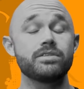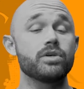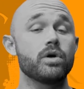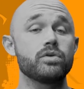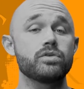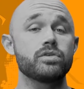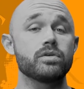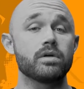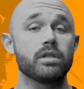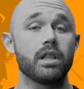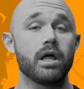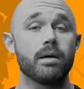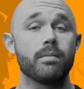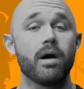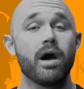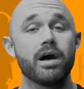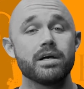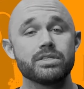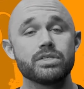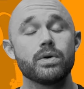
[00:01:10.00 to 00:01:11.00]
Social Club
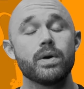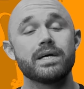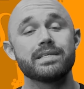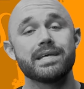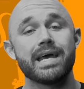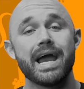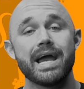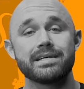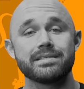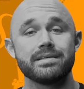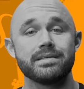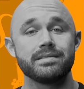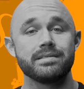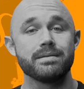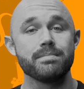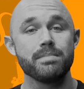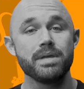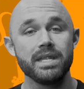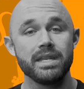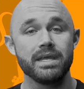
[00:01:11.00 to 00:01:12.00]
also has access
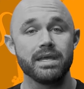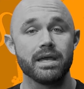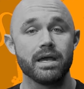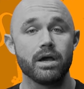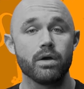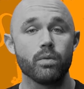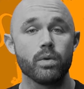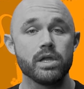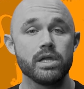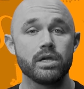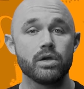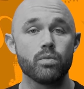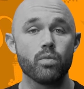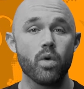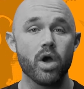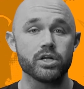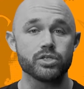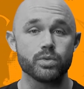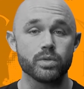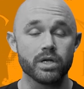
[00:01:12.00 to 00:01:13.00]
to media where you can watch